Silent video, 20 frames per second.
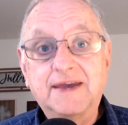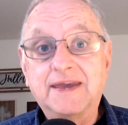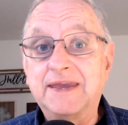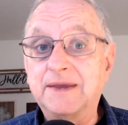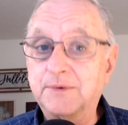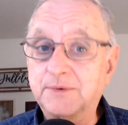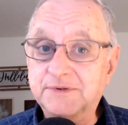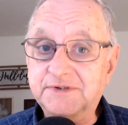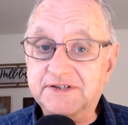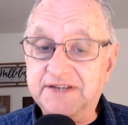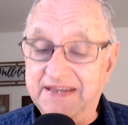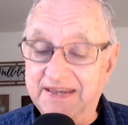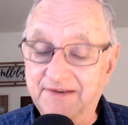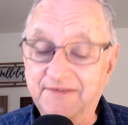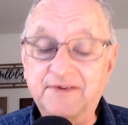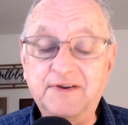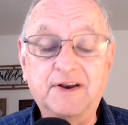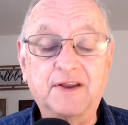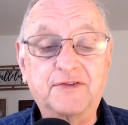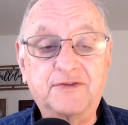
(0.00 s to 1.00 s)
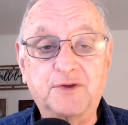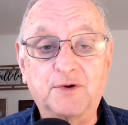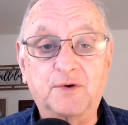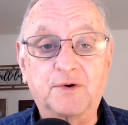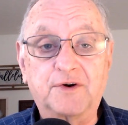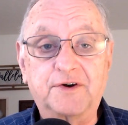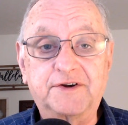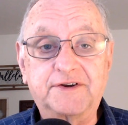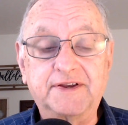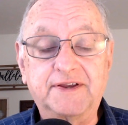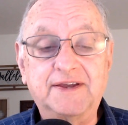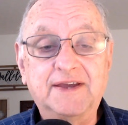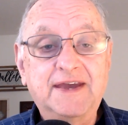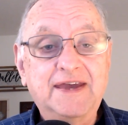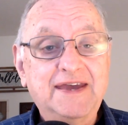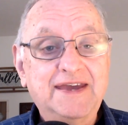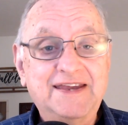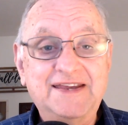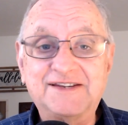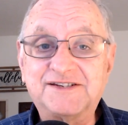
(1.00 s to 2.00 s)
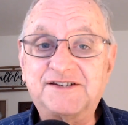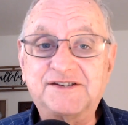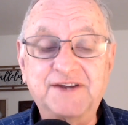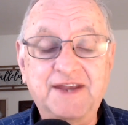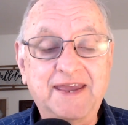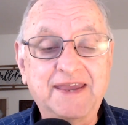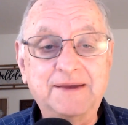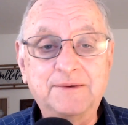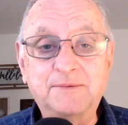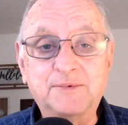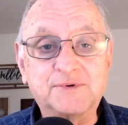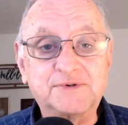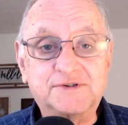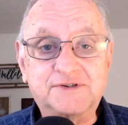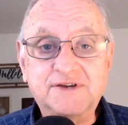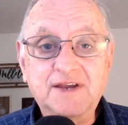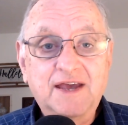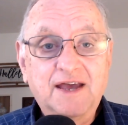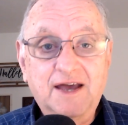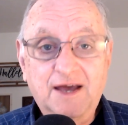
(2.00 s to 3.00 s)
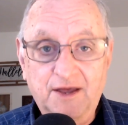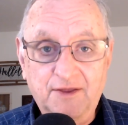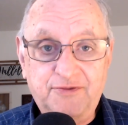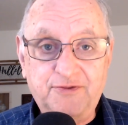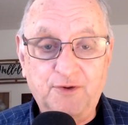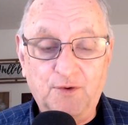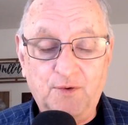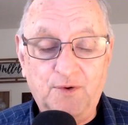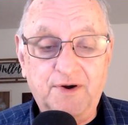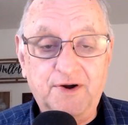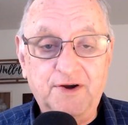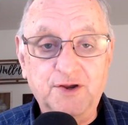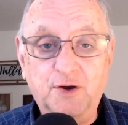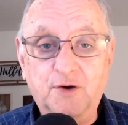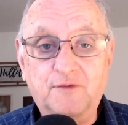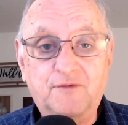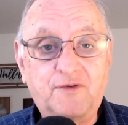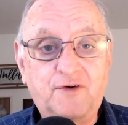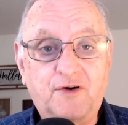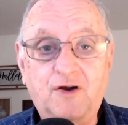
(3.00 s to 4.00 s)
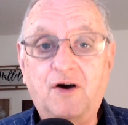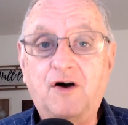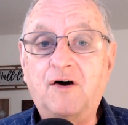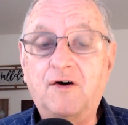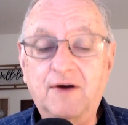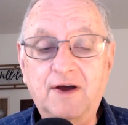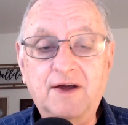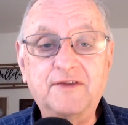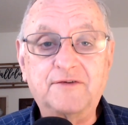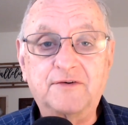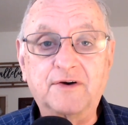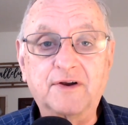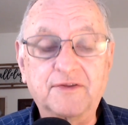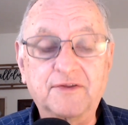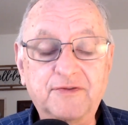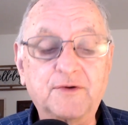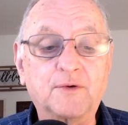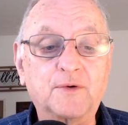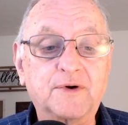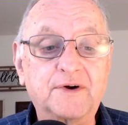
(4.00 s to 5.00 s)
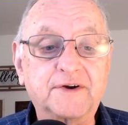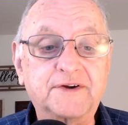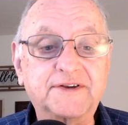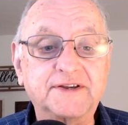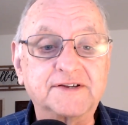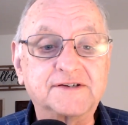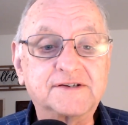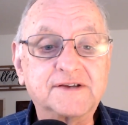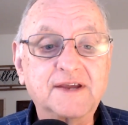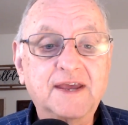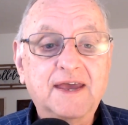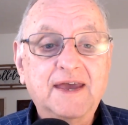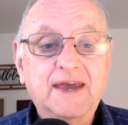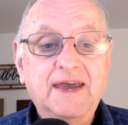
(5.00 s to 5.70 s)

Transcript: He was given authority. His name was authority over all other authorities